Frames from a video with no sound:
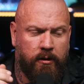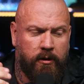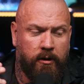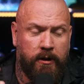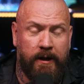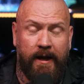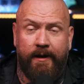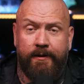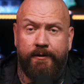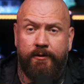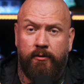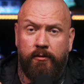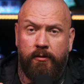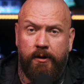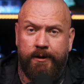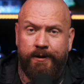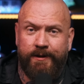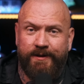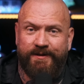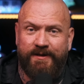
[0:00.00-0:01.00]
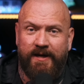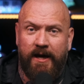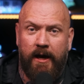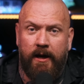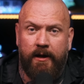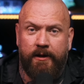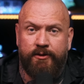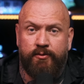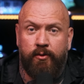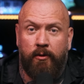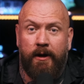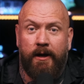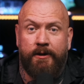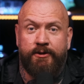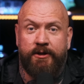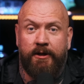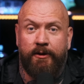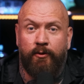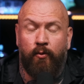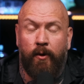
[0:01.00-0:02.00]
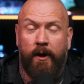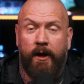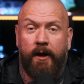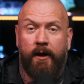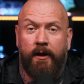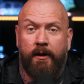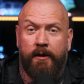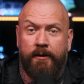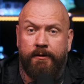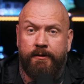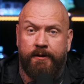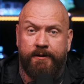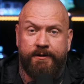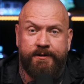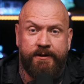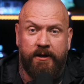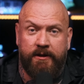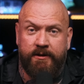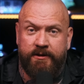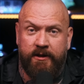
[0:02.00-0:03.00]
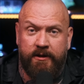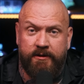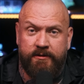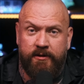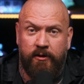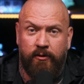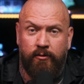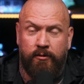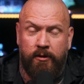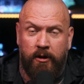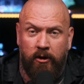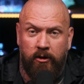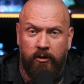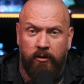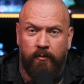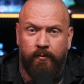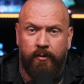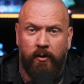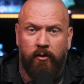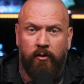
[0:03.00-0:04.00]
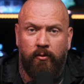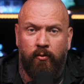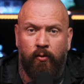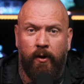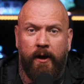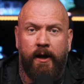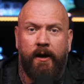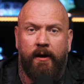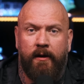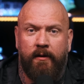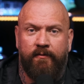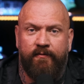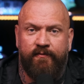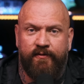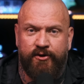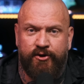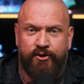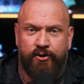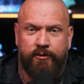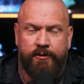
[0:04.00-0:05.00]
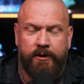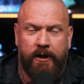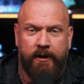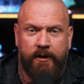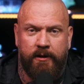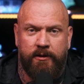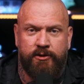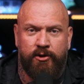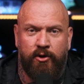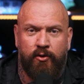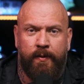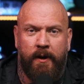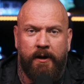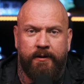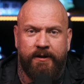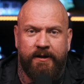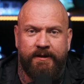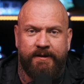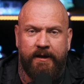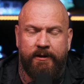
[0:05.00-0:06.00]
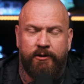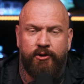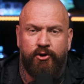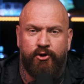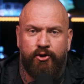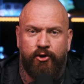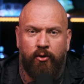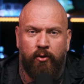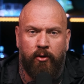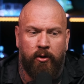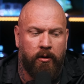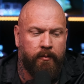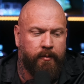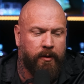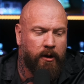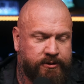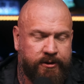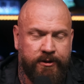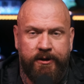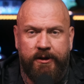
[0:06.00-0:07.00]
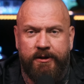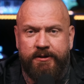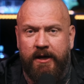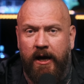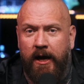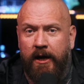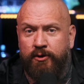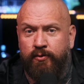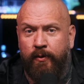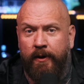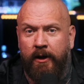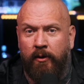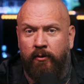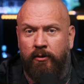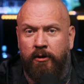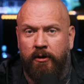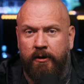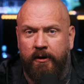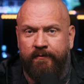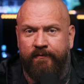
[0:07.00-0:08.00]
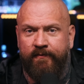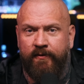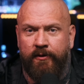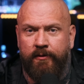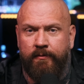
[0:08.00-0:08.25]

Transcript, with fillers: Orlando and his guys were actually waiting at this 662 club, waiting for Suge Knight and Tupac. They didn't show up, so these guys went out looking for